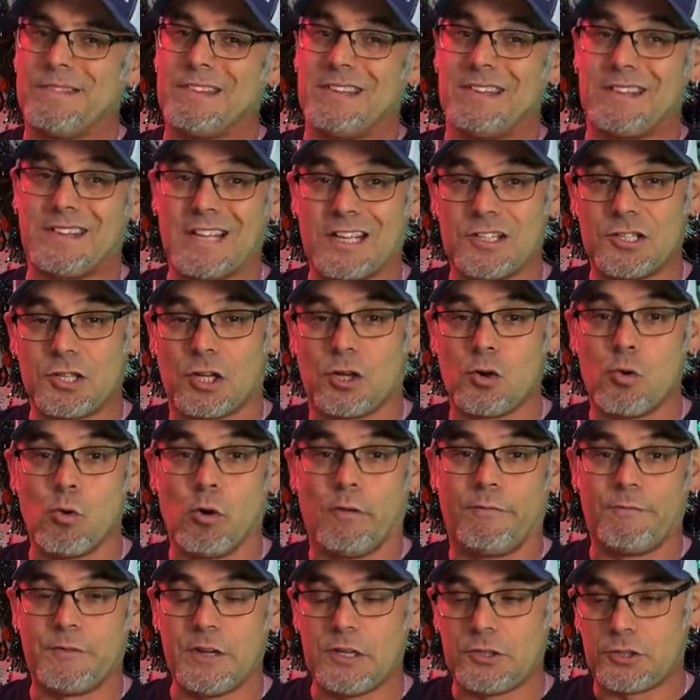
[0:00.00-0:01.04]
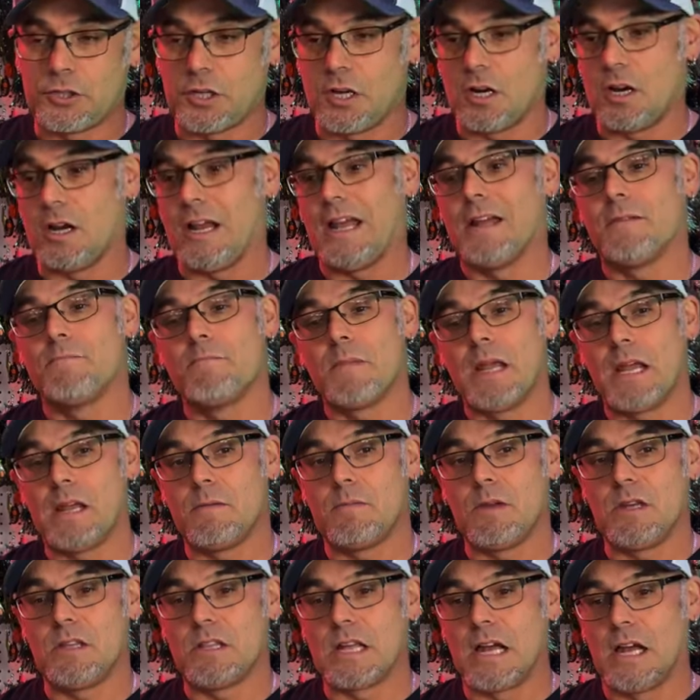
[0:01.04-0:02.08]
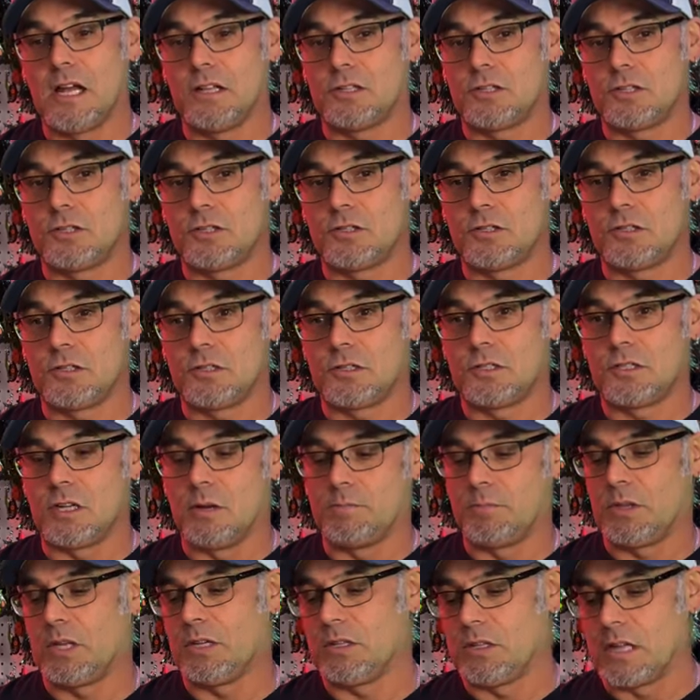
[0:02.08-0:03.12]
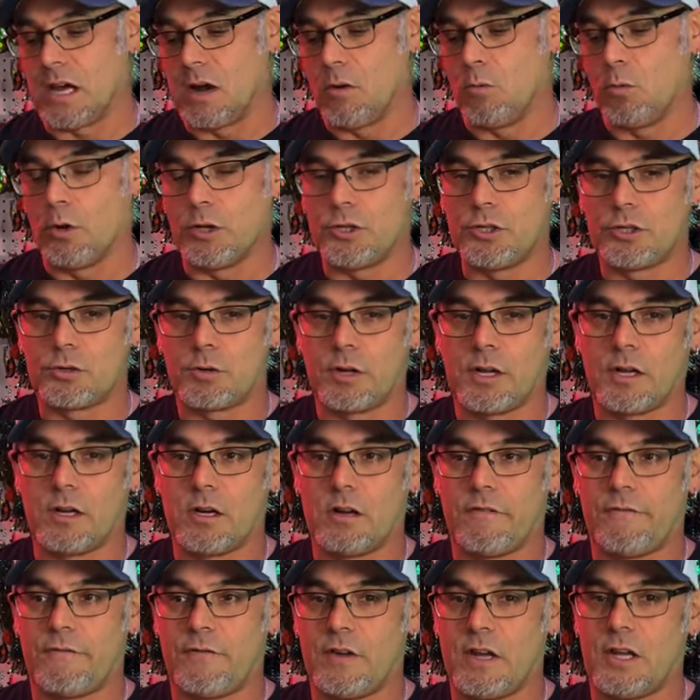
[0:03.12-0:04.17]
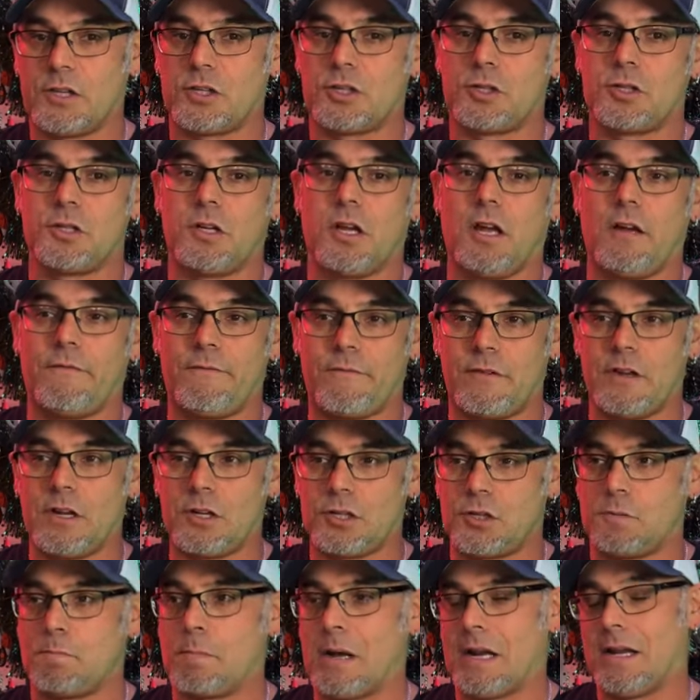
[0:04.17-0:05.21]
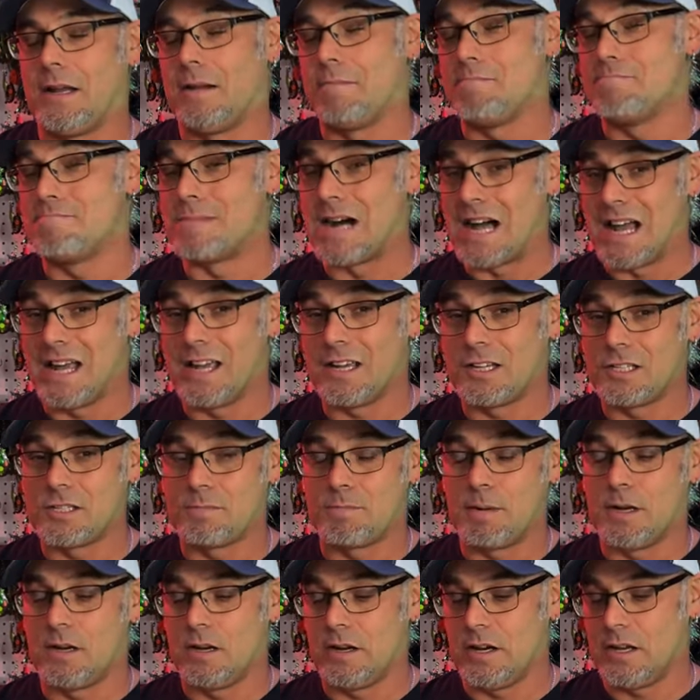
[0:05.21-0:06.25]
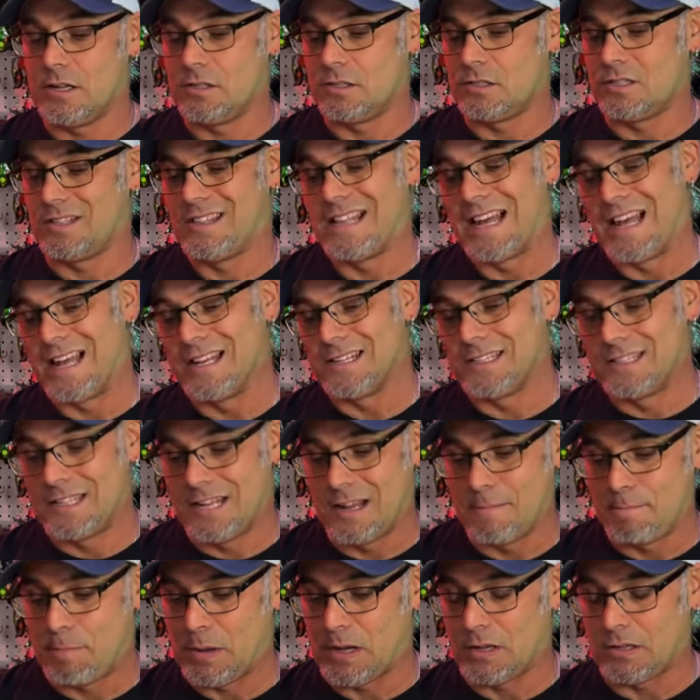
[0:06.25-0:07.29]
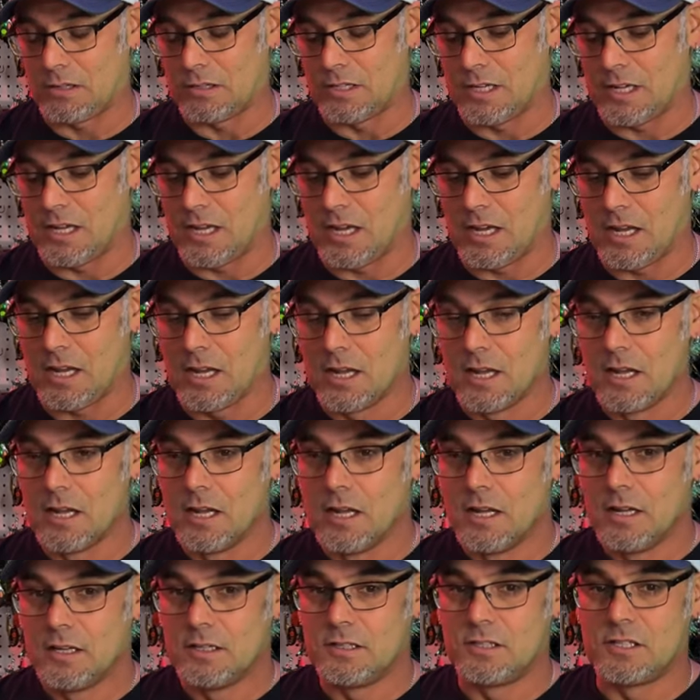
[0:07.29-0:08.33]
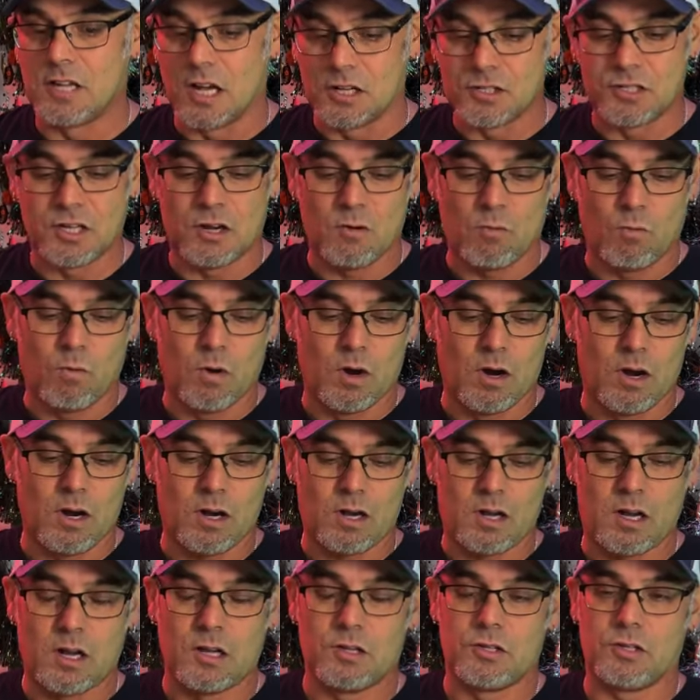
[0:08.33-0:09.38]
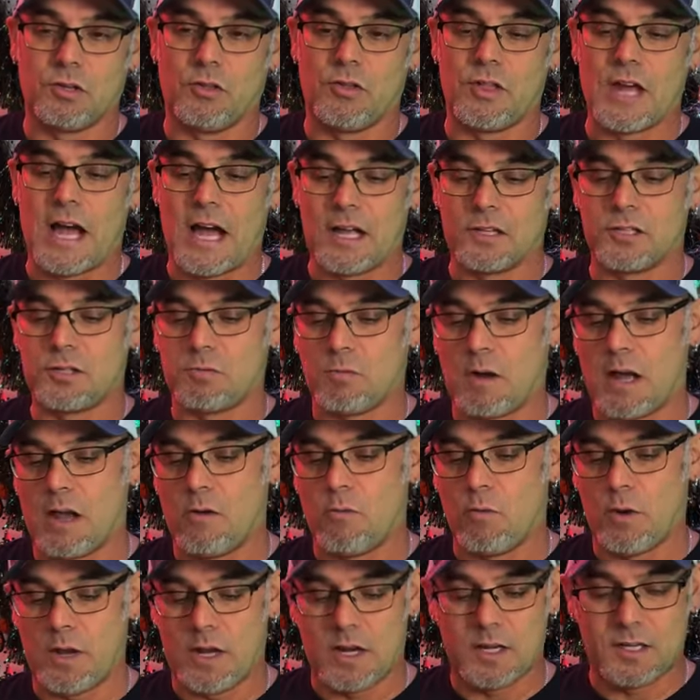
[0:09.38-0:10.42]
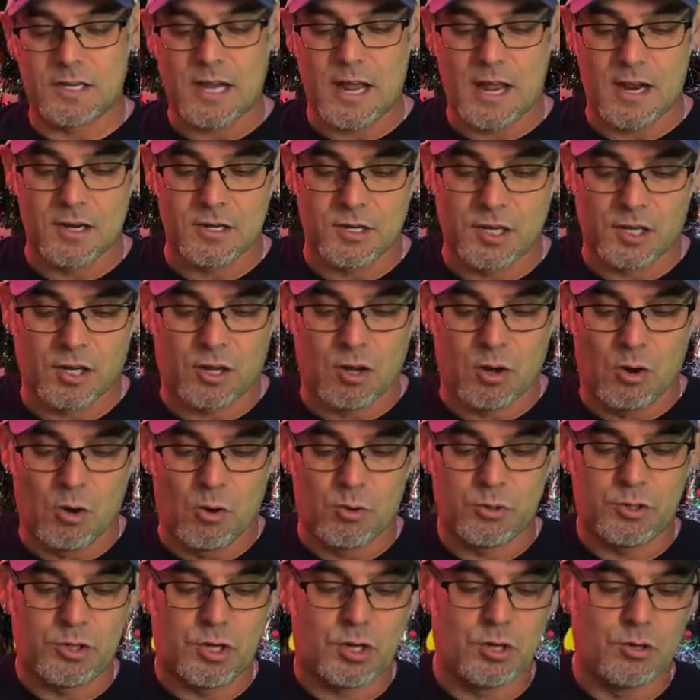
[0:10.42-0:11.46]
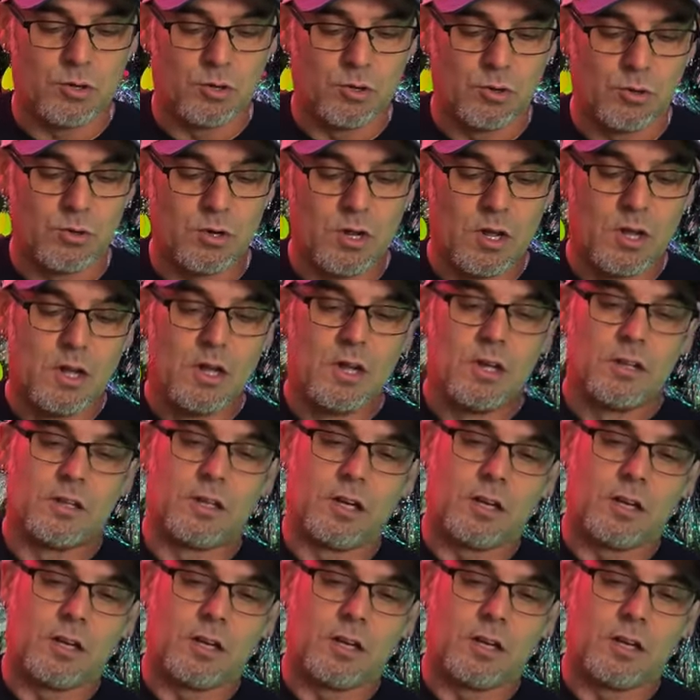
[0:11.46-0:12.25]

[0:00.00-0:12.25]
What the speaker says: that's a cool feature. And maybe that's something that would trigger a fish. But in my experience, that typically doesn't work. So that's why we tend to go to the